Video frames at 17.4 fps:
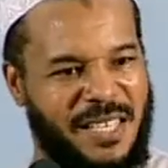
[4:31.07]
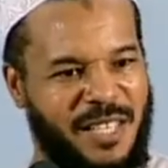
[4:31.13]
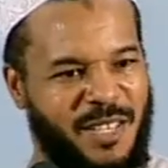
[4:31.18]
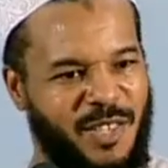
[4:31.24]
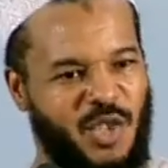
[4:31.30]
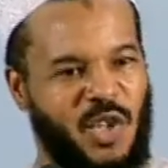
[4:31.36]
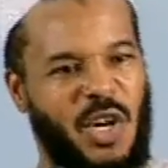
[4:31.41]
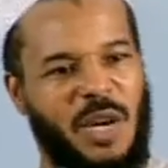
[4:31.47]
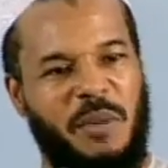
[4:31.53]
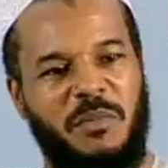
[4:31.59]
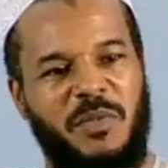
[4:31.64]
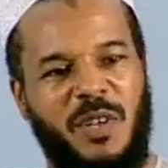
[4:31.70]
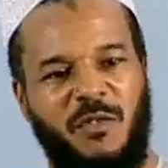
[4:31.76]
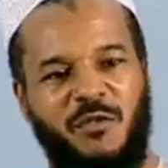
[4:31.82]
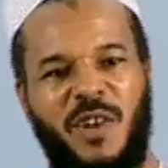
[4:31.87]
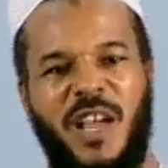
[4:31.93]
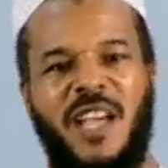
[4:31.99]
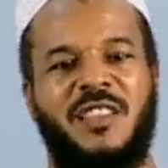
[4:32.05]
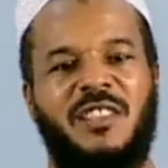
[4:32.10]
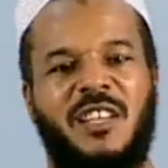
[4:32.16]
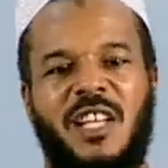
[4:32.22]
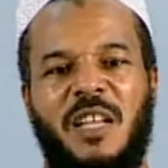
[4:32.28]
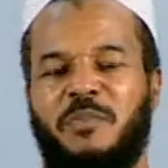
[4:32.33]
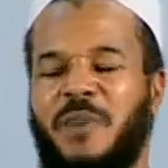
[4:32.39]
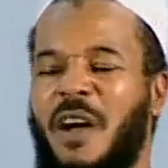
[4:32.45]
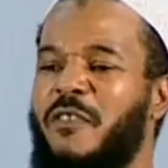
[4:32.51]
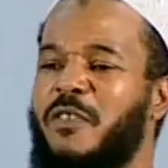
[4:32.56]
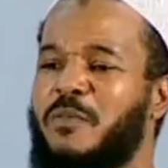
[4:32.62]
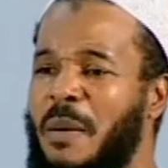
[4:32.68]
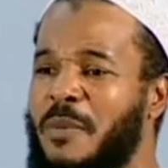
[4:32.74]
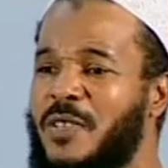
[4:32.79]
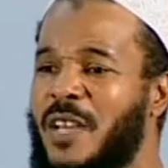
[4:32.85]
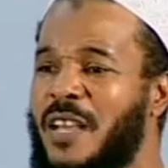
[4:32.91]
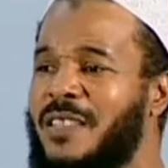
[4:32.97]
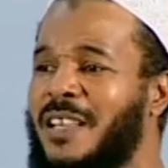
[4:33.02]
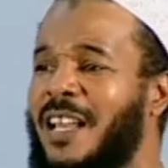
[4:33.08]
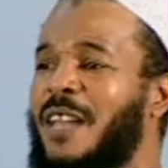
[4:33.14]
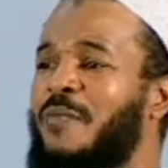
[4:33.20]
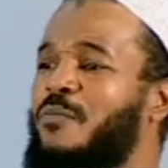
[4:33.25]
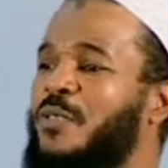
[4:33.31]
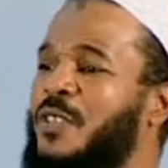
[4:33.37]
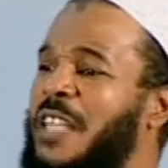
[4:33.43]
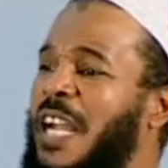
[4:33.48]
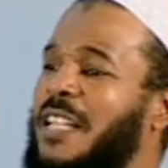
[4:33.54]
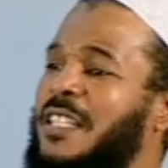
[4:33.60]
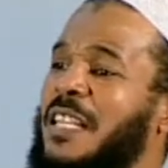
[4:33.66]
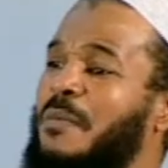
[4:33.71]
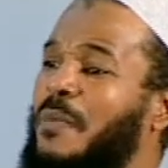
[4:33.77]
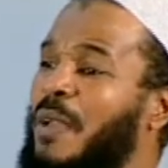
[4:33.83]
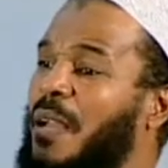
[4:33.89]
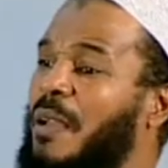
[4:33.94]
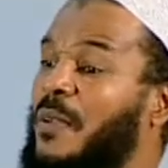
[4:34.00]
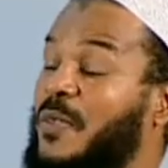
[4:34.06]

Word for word: in terms of raising the Prophet Muhammad, protecting him,